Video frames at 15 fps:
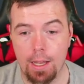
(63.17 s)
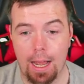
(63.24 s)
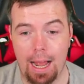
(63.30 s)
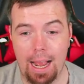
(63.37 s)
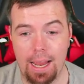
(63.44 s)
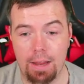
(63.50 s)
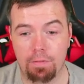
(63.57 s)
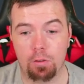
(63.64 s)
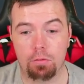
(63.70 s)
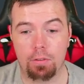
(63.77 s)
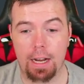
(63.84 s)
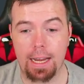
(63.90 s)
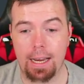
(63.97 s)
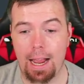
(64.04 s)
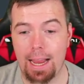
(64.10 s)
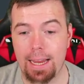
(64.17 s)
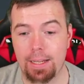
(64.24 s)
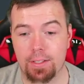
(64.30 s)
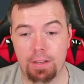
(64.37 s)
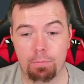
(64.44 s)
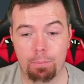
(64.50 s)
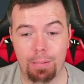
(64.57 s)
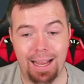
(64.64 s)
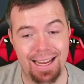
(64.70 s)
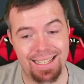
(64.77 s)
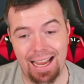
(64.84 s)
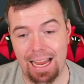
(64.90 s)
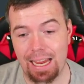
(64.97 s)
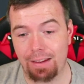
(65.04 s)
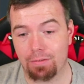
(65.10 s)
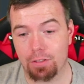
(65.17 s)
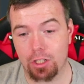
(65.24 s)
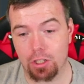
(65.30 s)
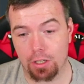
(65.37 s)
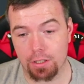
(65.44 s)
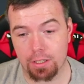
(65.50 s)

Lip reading: 84 rated, 87 pace, 83 shot,